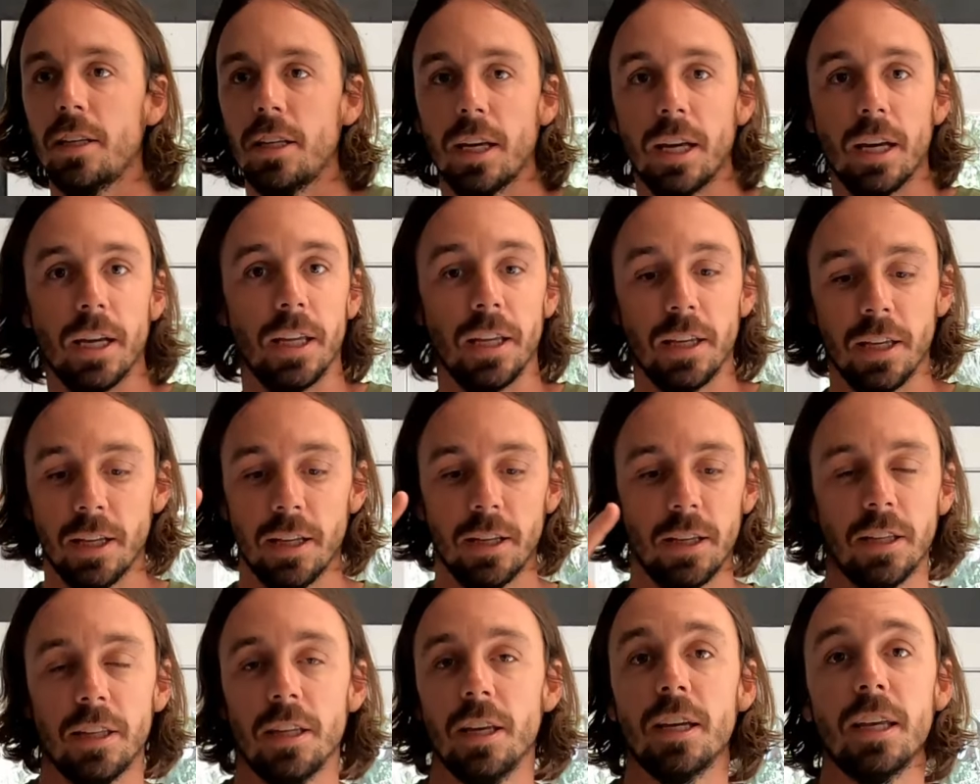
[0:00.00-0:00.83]
Yeah,
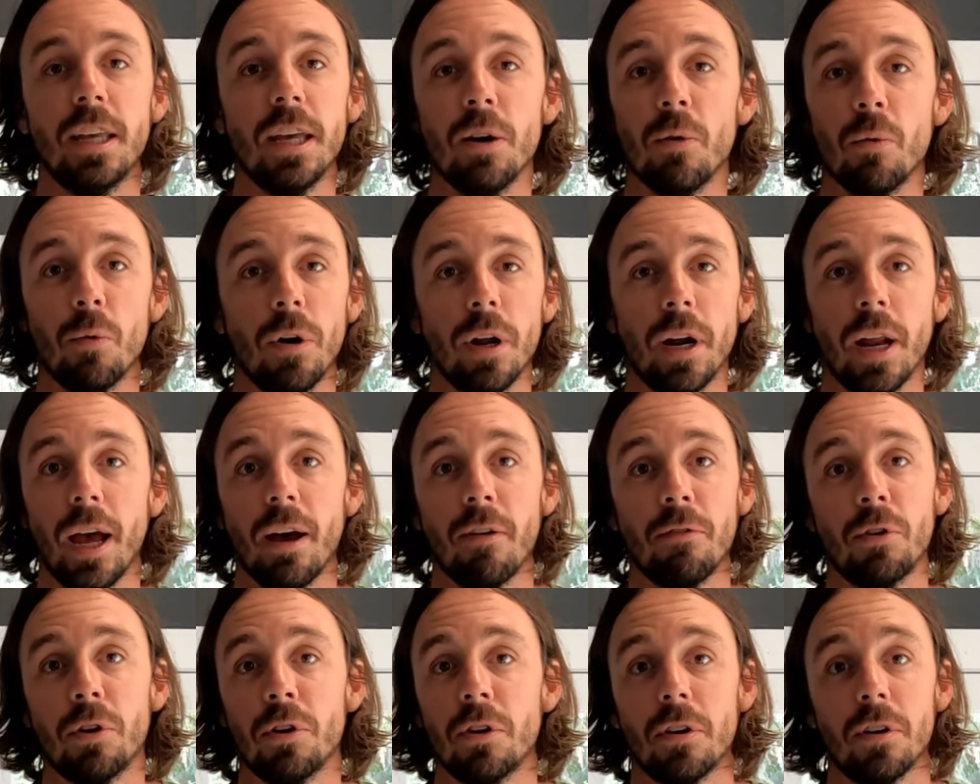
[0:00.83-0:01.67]
you get one
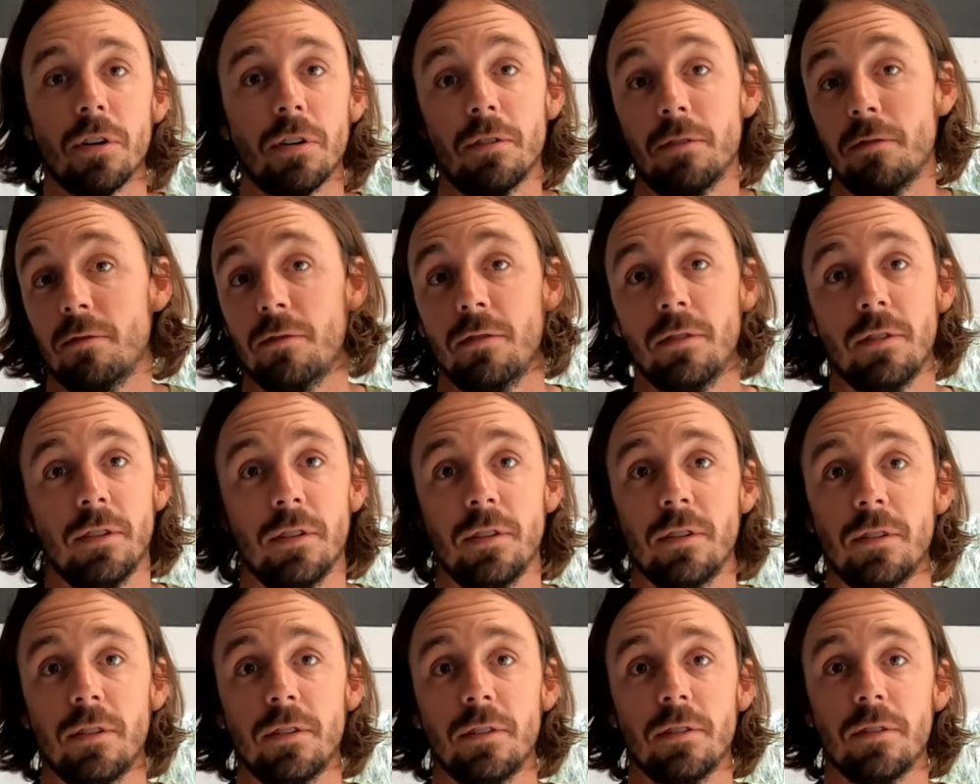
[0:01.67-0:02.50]
after
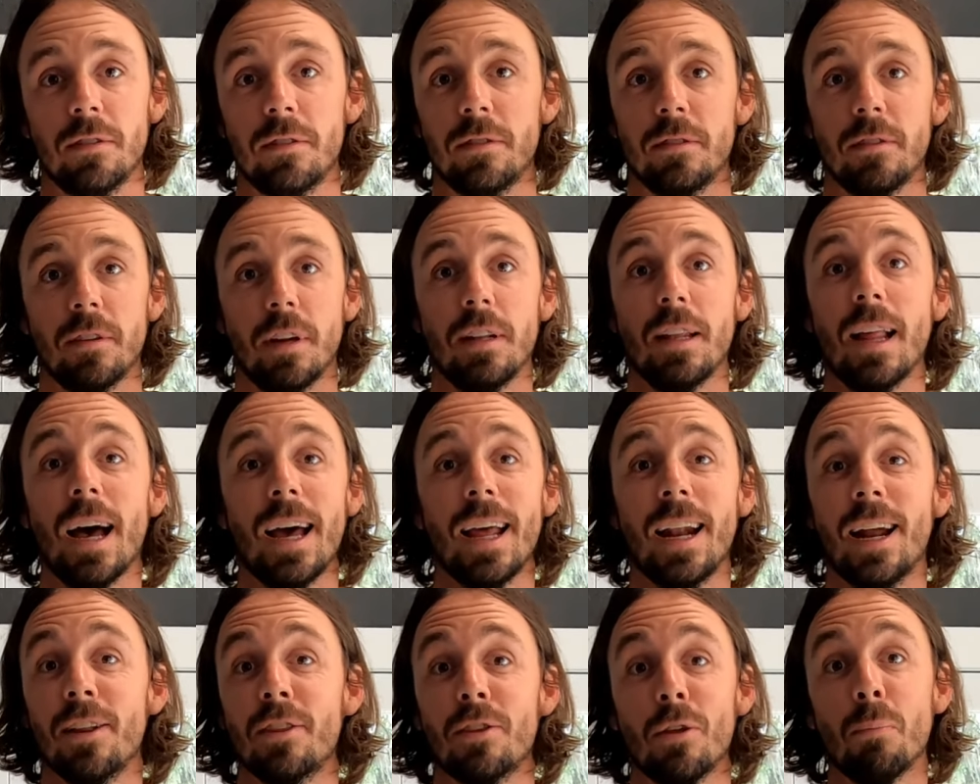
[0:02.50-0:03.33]
a
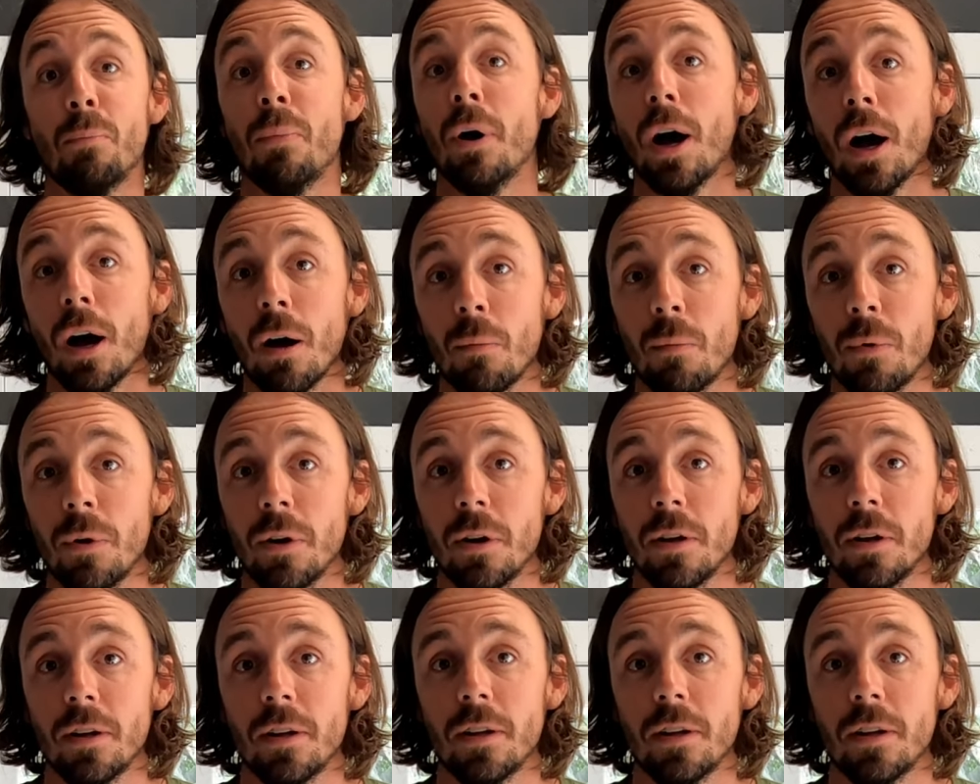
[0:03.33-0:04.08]
night at the pub.